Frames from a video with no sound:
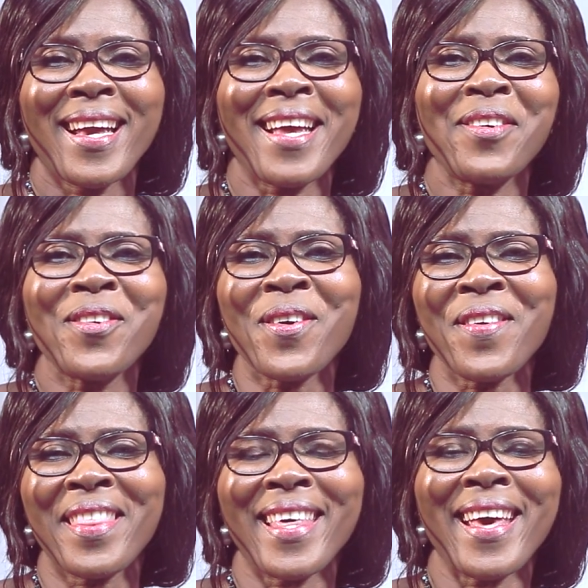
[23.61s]

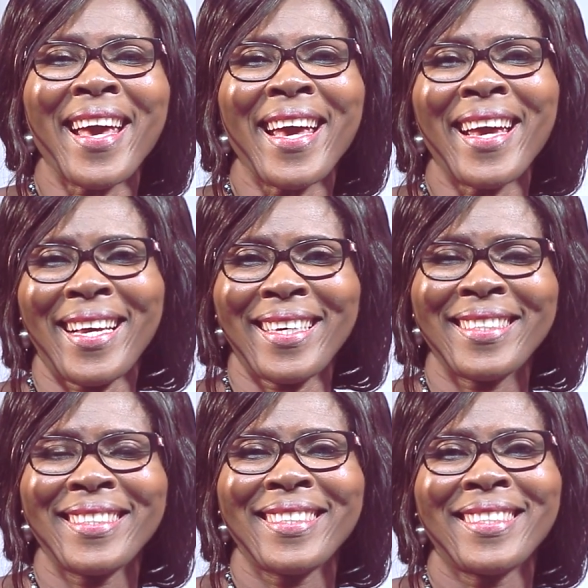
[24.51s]
Hello there.
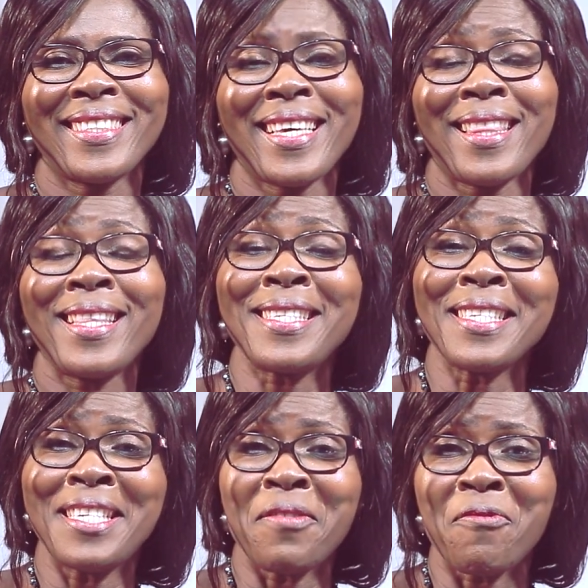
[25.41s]
This
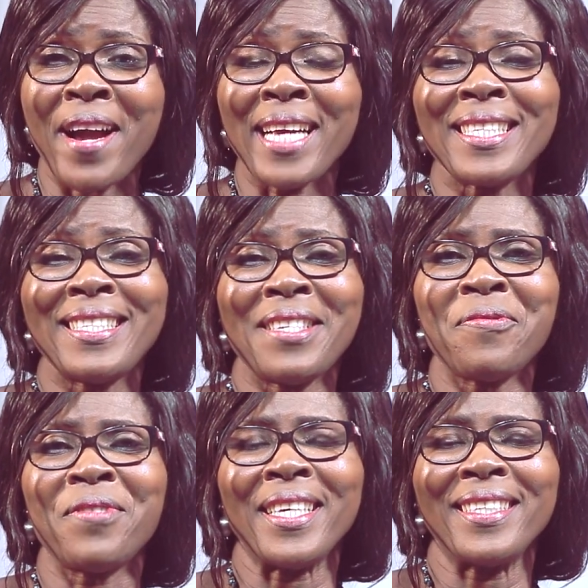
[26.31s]
is Divine
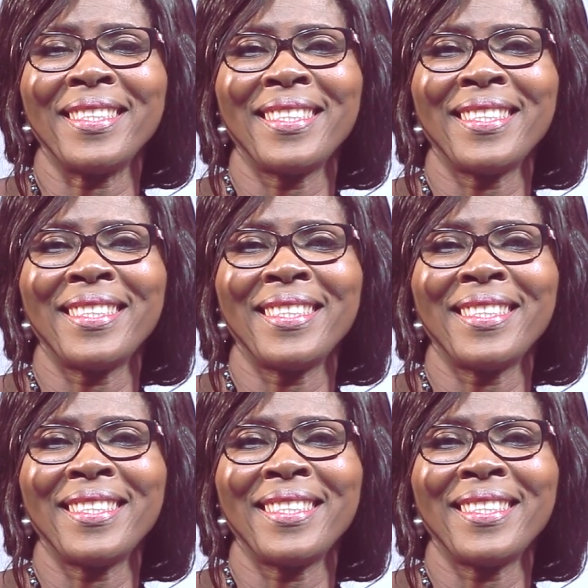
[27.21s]
TV.